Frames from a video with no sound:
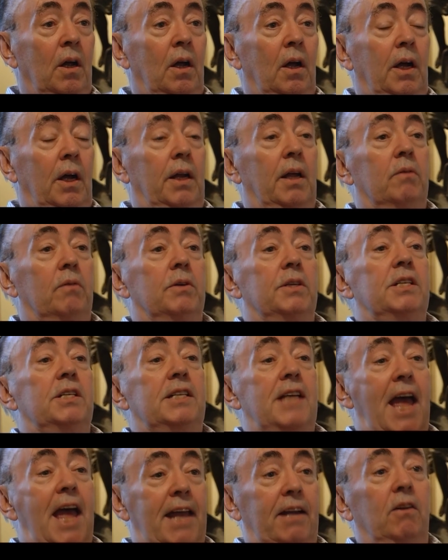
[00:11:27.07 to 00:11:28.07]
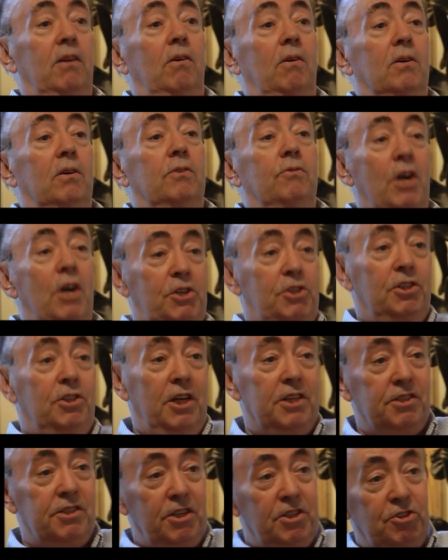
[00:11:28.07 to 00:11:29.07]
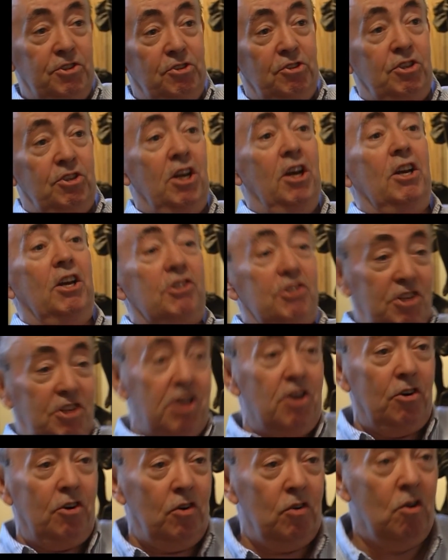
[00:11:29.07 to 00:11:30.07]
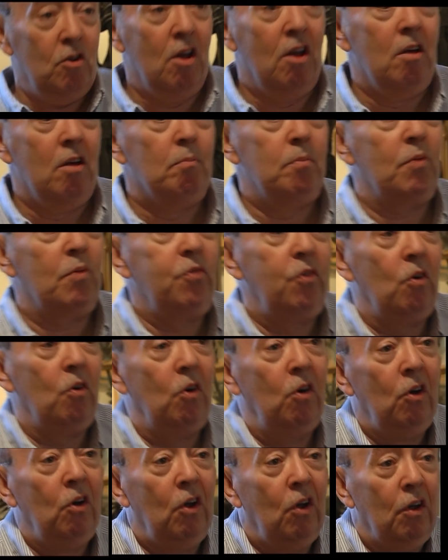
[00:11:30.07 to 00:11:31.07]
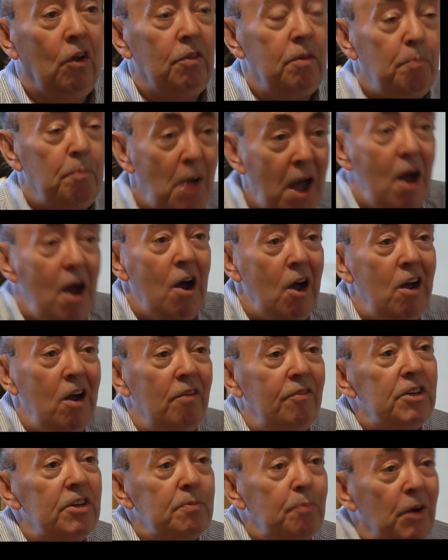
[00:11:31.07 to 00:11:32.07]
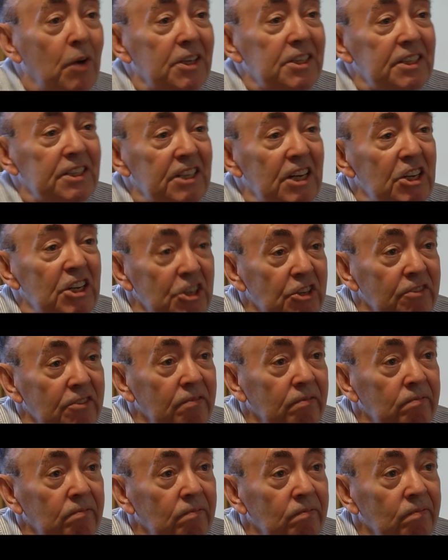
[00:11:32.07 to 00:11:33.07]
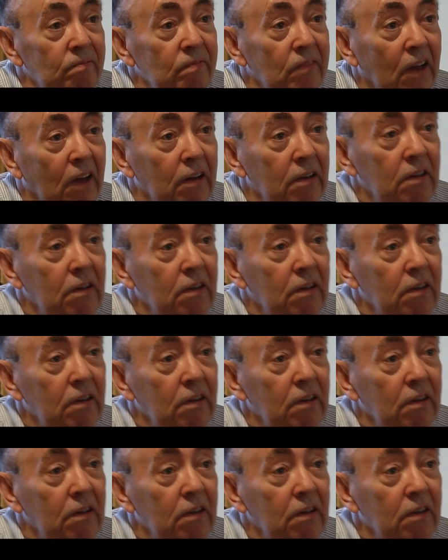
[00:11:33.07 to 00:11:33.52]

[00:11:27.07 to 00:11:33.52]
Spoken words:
In other words, its analog rationalizations are zero before the power of its presentation. Yeah.